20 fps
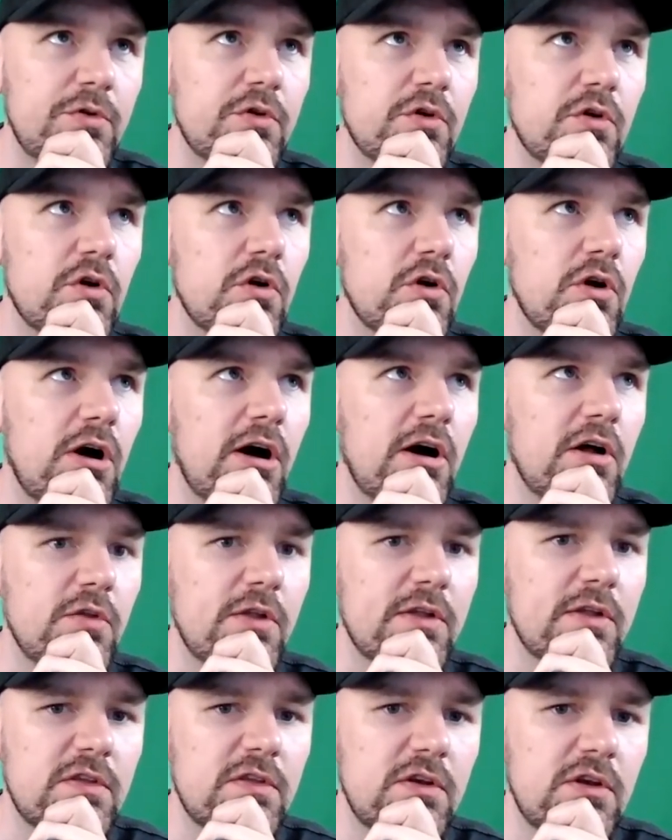your uh,
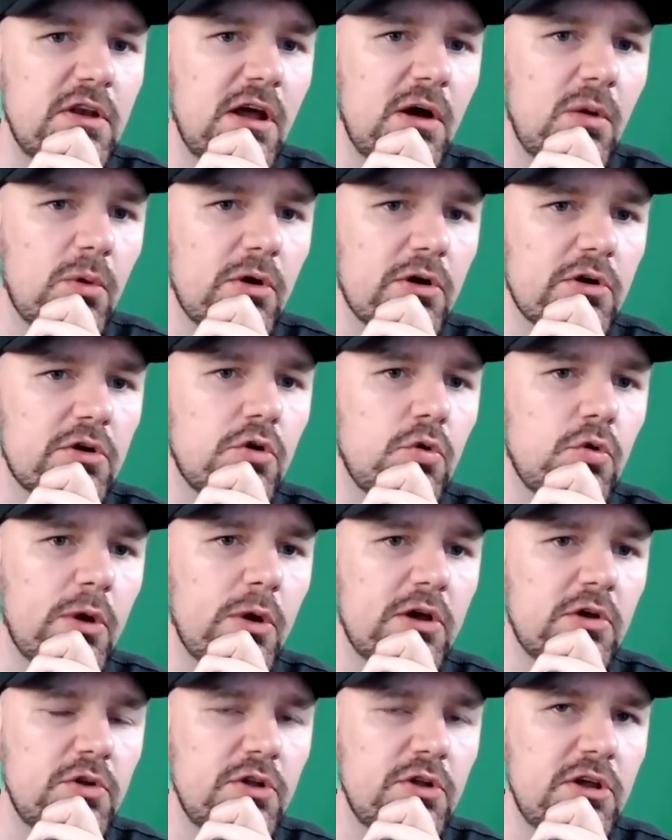LinkedIn oh. network
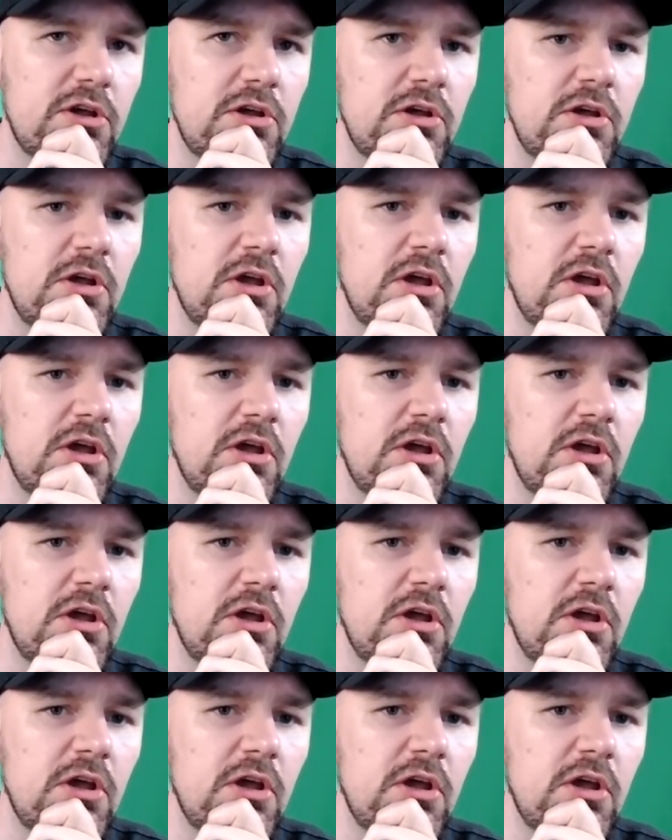quickly.